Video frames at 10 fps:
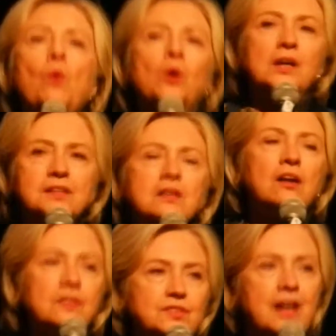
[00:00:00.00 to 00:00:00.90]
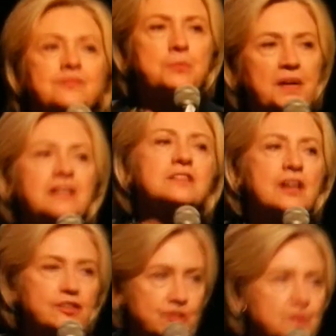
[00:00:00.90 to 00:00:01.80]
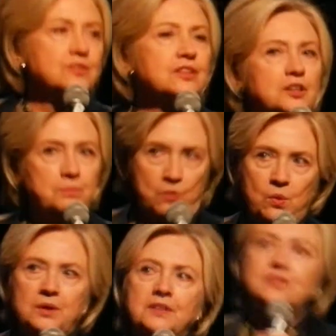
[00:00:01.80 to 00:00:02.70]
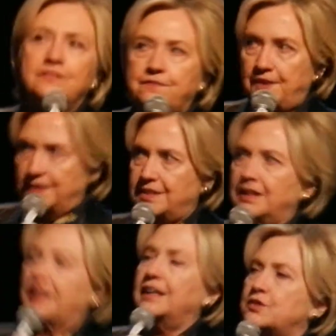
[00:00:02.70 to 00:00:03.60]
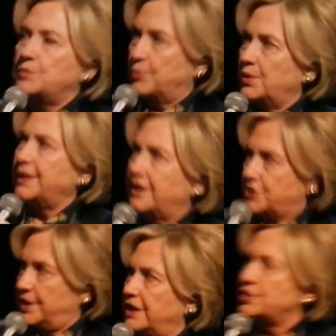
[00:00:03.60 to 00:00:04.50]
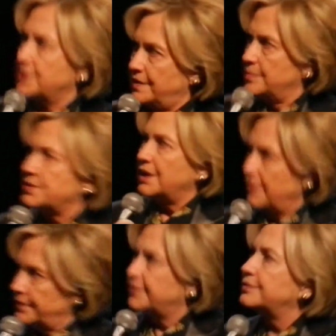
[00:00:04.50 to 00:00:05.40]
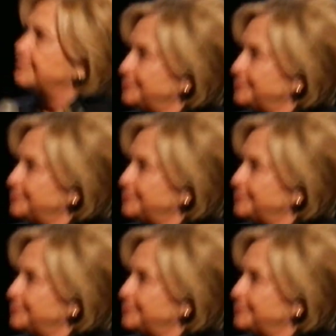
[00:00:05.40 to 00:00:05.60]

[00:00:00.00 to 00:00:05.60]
more adults have to pay attention to the importance of funding and supporting education themselves.